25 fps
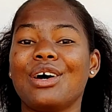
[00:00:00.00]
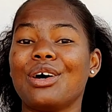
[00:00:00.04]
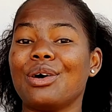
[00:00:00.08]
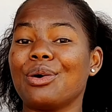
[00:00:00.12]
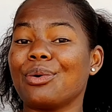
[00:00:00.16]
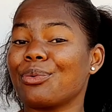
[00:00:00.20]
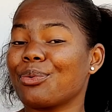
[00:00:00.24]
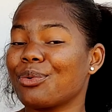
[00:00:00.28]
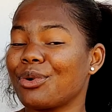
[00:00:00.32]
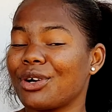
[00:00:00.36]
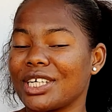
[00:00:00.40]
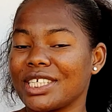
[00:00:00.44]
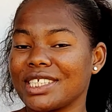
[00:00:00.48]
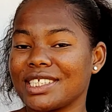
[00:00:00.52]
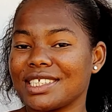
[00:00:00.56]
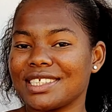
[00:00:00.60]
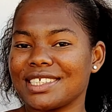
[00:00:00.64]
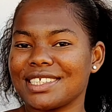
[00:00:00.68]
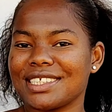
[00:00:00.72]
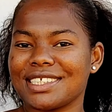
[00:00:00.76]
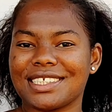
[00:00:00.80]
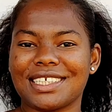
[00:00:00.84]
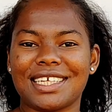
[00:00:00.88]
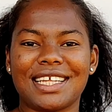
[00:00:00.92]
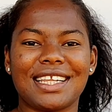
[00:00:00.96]
watch,
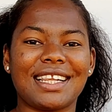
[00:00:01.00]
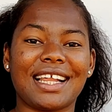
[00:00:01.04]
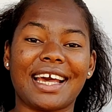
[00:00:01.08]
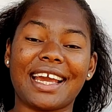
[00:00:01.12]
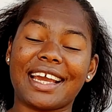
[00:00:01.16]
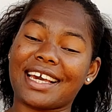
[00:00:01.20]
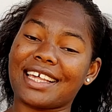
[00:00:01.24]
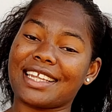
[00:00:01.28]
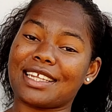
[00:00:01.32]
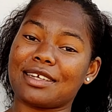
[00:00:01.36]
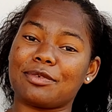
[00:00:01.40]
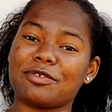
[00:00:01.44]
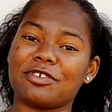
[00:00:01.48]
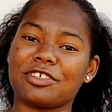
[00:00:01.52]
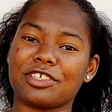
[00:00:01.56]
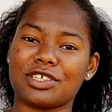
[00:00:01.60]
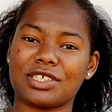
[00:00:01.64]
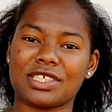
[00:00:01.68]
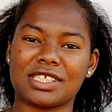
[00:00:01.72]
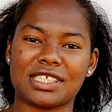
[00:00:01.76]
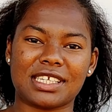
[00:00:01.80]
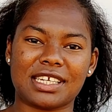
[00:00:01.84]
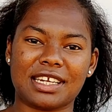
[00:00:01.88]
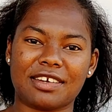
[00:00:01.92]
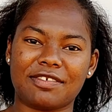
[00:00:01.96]
like other
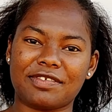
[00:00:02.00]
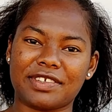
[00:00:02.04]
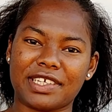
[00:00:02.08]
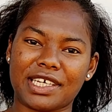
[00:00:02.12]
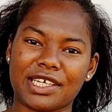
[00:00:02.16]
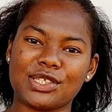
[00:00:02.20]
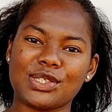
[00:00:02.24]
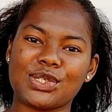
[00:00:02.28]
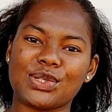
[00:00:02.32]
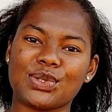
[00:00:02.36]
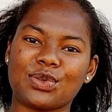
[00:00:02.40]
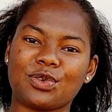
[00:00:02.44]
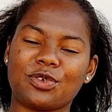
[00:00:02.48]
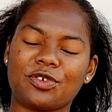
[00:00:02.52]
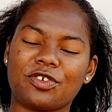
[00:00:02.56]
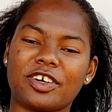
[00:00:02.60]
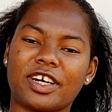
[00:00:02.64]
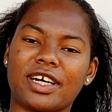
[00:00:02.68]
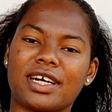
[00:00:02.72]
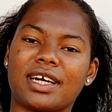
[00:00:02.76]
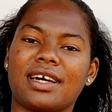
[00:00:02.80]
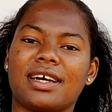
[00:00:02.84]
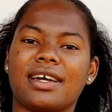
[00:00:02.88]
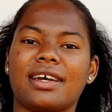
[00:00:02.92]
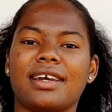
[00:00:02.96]
videos that I've done so
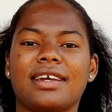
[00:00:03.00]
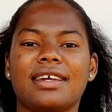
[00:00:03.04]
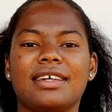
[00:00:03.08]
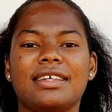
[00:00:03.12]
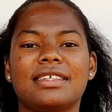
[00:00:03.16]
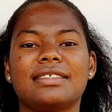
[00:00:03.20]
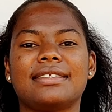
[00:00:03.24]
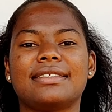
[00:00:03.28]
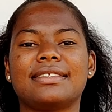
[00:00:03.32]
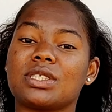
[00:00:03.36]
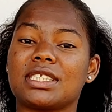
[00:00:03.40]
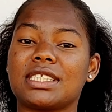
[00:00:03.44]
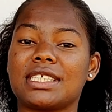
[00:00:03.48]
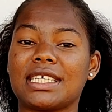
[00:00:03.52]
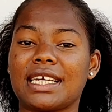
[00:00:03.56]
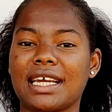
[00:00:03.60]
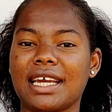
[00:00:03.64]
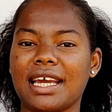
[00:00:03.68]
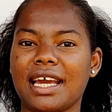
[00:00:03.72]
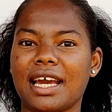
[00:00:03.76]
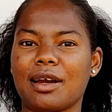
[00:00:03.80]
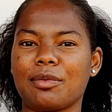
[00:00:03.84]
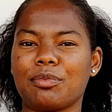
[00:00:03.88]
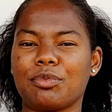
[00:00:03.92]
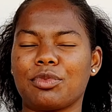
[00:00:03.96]
far. And
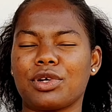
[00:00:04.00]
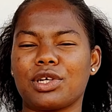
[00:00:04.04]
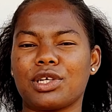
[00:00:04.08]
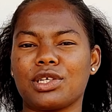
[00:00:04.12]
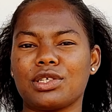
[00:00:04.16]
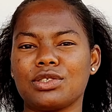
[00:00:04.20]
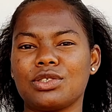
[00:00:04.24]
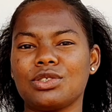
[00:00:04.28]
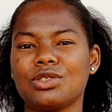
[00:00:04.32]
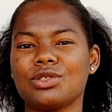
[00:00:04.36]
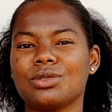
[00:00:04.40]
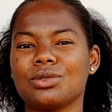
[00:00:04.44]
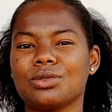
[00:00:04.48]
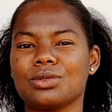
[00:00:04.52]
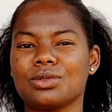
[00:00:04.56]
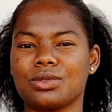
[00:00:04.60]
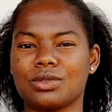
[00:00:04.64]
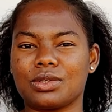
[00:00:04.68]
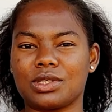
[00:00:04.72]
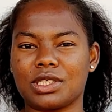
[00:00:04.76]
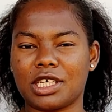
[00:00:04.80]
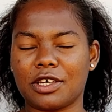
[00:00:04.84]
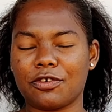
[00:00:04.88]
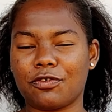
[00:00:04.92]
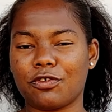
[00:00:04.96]
today I'm going
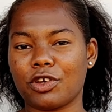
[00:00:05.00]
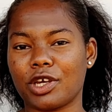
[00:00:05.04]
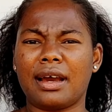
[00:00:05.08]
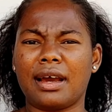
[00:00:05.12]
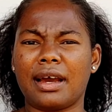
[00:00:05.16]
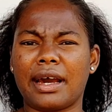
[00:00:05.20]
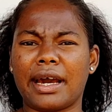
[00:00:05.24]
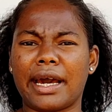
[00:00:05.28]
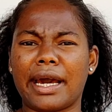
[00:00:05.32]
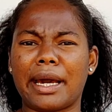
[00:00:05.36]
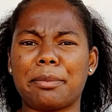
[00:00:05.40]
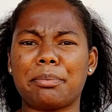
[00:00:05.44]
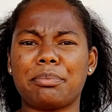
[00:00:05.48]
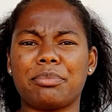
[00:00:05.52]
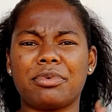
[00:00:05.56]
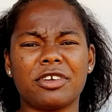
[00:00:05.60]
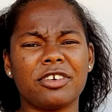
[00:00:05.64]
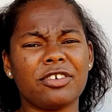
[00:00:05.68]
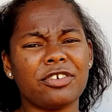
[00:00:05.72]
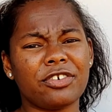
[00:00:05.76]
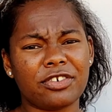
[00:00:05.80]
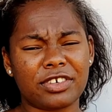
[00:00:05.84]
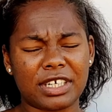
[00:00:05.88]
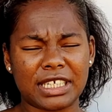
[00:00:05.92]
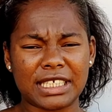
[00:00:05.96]
to give you a brief
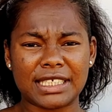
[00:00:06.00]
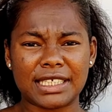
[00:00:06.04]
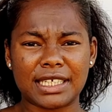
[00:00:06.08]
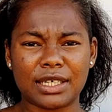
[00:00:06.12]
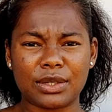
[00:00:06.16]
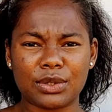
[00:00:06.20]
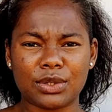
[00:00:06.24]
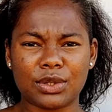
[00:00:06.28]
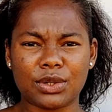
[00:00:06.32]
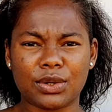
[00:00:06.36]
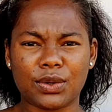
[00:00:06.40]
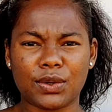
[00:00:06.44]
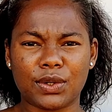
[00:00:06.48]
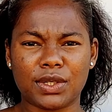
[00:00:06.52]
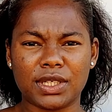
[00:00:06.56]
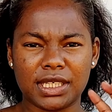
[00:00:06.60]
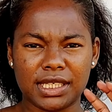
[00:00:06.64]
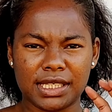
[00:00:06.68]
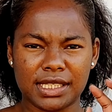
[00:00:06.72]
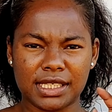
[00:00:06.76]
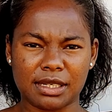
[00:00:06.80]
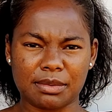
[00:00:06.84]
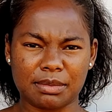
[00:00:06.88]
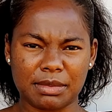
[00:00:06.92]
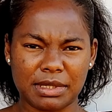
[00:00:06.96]
rundown on
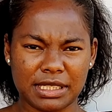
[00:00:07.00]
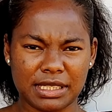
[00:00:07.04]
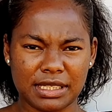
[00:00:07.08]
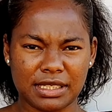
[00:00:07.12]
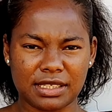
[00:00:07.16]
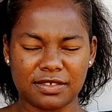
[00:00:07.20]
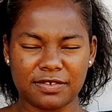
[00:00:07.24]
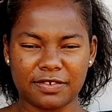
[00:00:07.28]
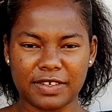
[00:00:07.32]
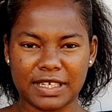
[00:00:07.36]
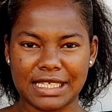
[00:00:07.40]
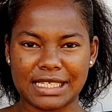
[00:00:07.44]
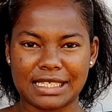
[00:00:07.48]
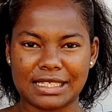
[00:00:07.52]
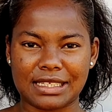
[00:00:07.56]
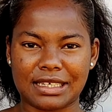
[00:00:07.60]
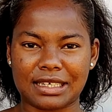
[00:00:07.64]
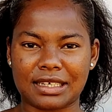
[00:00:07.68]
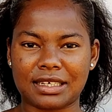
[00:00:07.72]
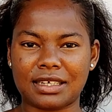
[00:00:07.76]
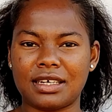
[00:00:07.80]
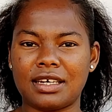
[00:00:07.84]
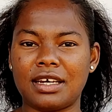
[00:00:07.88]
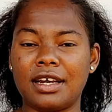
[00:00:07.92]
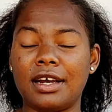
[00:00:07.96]
intermittent
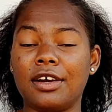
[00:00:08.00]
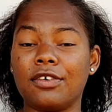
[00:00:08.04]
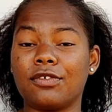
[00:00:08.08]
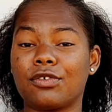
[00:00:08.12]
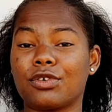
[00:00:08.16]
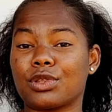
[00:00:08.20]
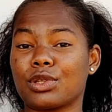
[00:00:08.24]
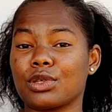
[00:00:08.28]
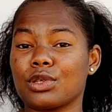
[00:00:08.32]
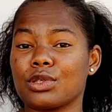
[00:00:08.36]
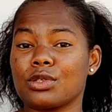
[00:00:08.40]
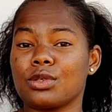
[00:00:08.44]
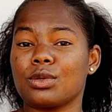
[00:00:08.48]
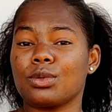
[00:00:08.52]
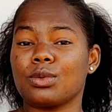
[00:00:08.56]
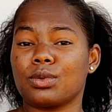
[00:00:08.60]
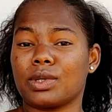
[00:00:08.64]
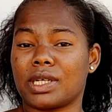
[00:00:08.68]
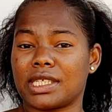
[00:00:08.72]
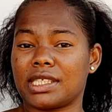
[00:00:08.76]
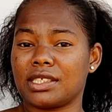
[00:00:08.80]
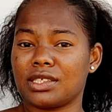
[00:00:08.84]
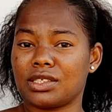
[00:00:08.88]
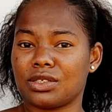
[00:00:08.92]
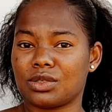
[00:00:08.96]
fasting. For those who
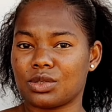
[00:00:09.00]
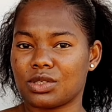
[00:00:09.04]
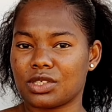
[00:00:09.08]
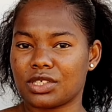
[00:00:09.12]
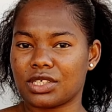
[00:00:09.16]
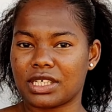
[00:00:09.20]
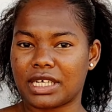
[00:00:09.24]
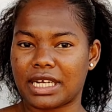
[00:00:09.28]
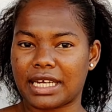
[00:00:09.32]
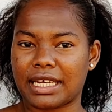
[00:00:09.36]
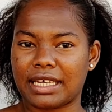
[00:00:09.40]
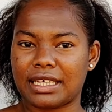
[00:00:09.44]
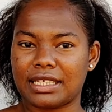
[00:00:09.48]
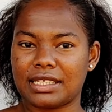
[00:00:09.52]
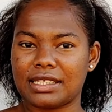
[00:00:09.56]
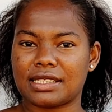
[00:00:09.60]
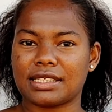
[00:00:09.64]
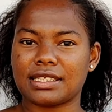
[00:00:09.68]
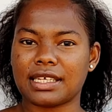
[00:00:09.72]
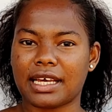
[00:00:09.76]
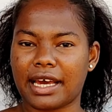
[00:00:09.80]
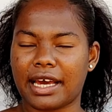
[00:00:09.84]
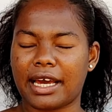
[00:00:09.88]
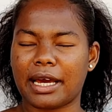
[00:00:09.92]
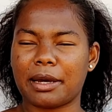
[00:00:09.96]
want to try it,
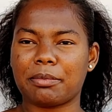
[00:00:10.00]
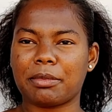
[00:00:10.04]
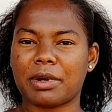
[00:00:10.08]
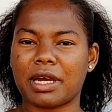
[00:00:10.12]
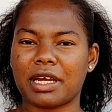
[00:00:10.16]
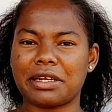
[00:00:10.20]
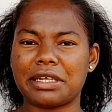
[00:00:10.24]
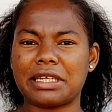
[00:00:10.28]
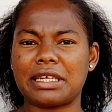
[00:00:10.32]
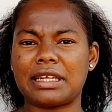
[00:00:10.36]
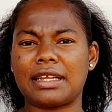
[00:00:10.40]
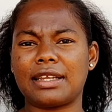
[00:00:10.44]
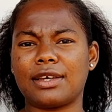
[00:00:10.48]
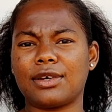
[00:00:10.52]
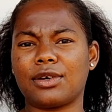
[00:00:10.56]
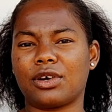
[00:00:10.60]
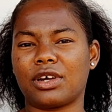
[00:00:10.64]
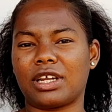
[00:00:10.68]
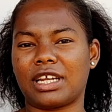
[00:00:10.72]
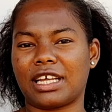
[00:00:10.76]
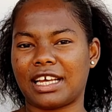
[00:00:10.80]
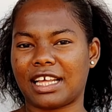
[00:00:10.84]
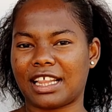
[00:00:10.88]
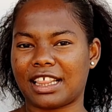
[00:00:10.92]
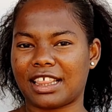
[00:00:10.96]
I am currently on
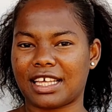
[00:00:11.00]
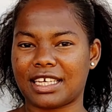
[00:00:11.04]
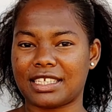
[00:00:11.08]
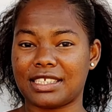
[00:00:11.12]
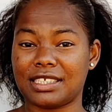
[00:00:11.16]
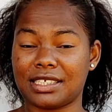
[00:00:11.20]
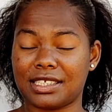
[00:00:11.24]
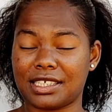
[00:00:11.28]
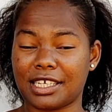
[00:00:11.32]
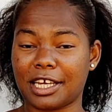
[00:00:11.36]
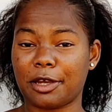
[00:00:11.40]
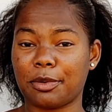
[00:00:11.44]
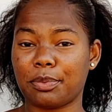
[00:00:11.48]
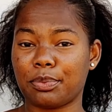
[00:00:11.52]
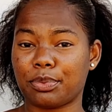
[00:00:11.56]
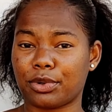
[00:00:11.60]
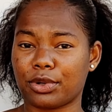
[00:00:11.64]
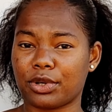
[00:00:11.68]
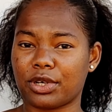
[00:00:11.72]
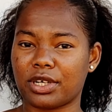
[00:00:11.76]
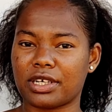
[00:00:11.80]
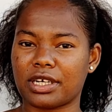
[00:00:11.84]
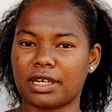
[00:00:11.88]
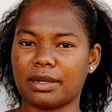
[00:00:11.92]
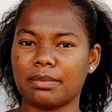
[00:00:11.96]
a 30-day
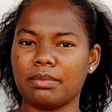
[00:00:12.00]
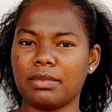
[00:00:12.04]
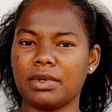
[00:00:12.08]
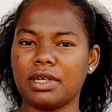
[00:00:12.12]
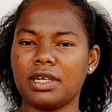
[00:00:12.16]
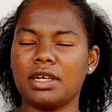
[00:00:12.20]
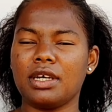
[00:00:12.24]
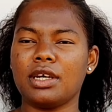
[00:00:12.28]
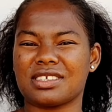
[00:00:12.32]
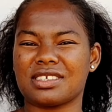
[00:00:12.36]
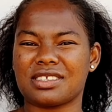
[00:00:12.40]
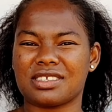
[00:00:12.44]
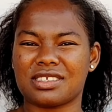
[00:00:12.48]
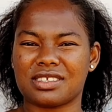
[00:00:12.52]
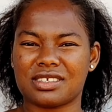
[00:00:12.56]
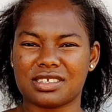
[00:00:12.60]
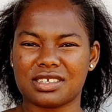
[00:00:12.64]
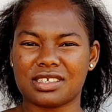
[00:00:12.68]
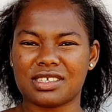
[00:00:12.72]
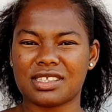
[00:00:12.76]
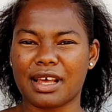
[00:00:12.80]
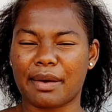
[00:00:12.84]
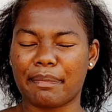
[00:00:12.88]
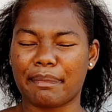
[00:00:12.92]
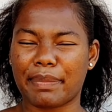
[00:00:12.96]
program. It's
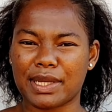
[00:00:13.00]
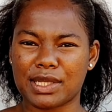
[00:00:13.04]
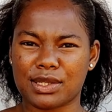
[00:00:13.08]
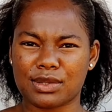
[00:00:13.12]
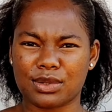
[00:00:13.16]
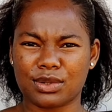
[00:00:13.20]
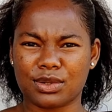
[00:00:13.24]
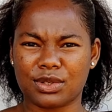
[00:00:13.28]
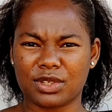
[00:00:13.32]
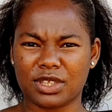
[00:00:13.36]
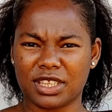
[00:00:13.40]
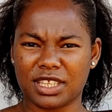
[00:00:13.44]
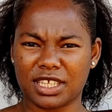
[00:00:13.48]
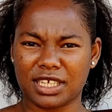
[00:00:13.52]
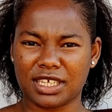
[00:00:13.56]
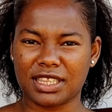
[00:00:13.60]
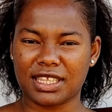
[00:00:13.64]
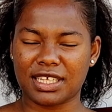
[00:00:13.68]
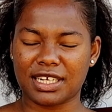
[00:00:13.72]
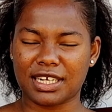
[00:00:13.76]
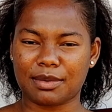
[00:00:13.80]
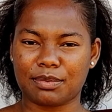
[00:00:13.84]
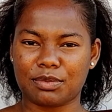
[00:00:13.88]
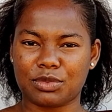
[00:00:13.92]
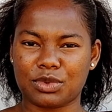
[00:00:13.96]
just a personal thing
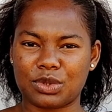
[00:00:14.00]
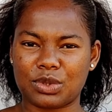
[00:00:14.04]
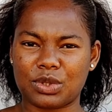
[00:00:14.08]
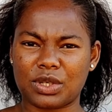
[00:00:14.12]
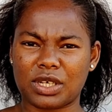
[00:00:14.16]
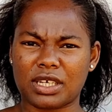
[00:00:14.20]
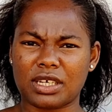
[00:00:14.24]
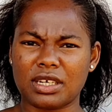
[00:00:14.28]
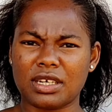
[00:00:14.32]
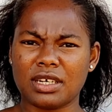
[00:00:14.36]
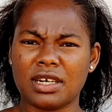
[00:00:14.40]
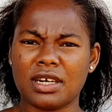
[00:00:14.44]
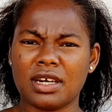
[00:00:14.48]
that I'm doing